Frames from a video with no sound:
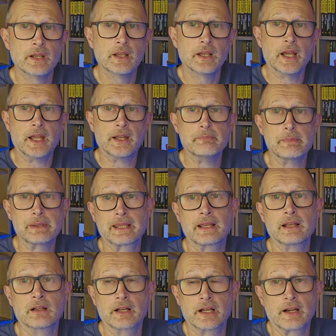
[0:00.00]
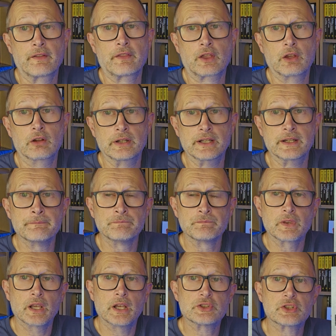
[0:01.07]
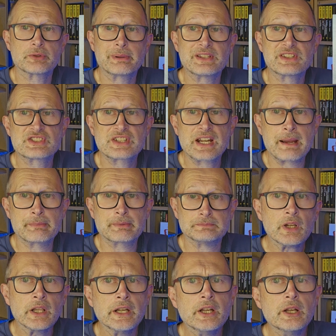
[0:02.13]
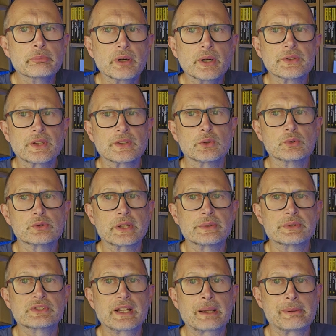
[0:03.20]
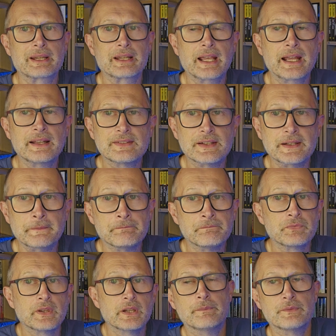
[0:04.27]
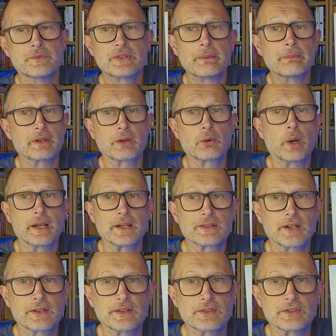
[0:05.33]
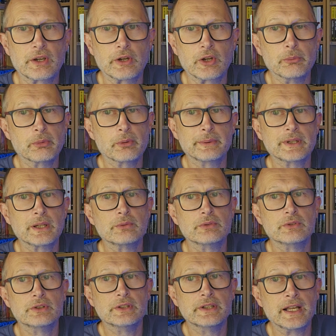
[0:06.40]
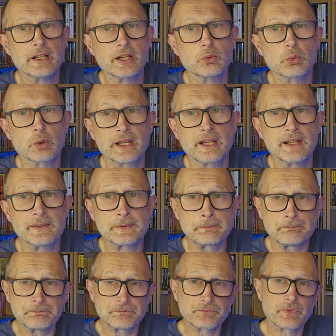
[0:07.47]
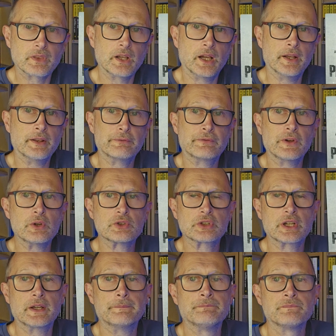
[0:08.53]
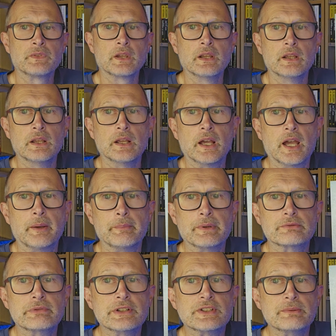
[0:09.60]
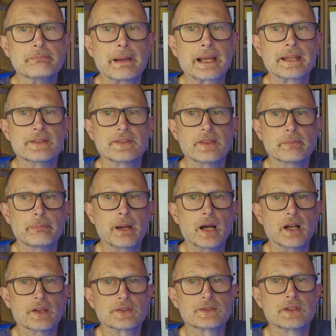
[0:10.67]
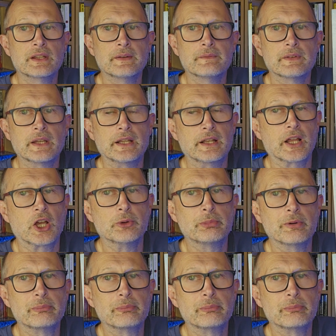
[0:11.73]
and Miguel, another colleague, has just been stabbed, and in the process also stabbing Antti. Something quite exciting is going on, but we don't yet know what it is. The future is reaching back into the past in the hope of